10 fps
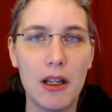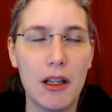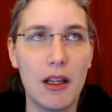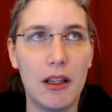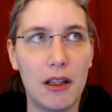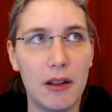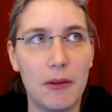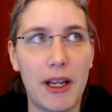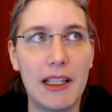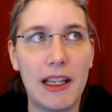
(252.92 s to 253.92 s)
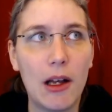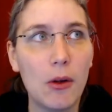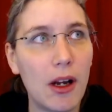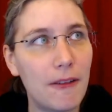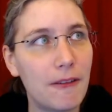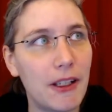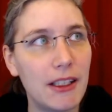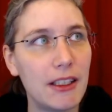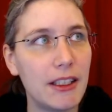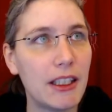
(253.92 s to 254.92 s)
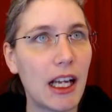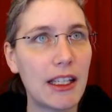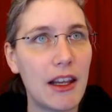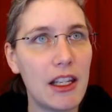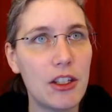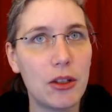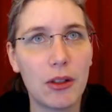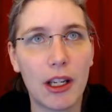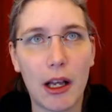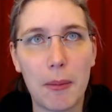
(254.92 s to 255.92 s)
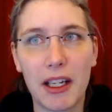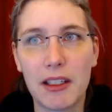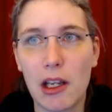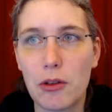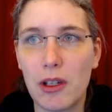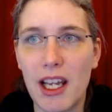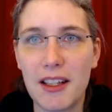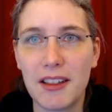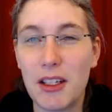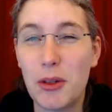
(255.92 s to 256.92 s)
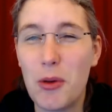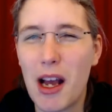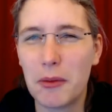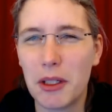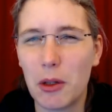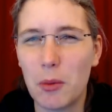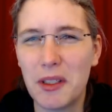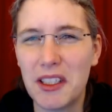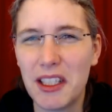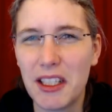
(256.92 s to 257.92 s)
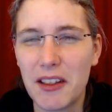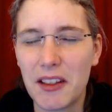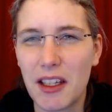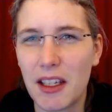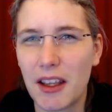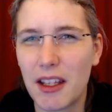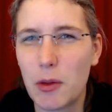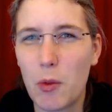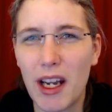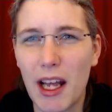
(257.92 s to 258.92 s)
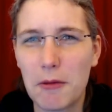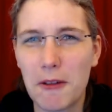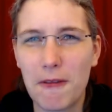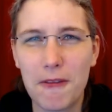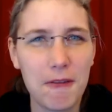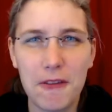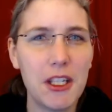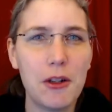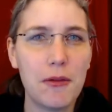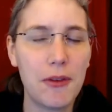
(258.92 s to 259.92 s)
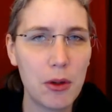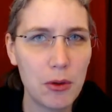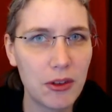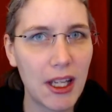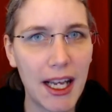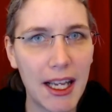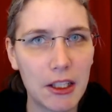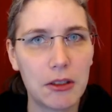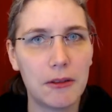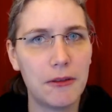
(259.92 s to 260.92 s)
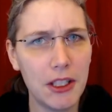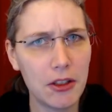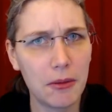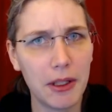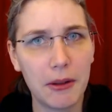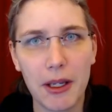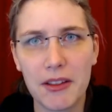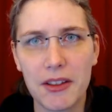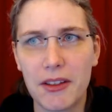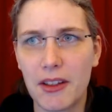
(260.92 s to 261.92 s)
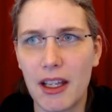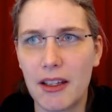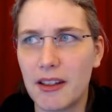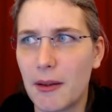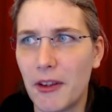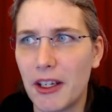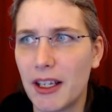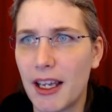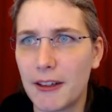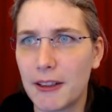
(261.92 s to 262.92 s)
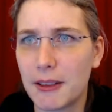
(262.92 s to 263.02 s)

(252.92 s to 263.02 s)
uh, right now, I've finally gotten the issue tracker back down to less than 200 open tickets, and I think 150 of those are actual feature requests, and something like